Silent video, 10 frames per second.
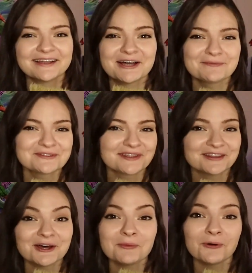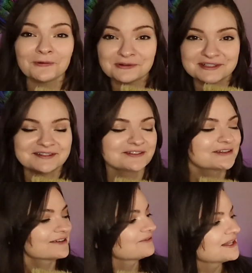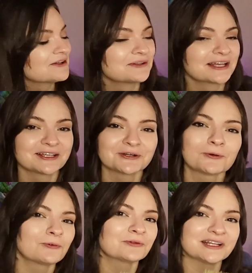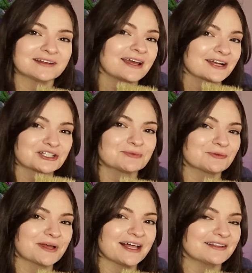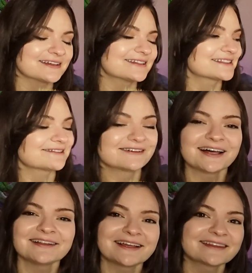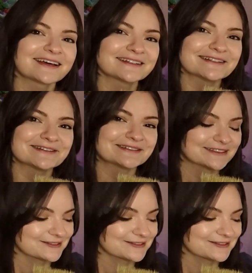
It comes with a thumb hole so you can feel like you're holding an actual palette, so I like that too.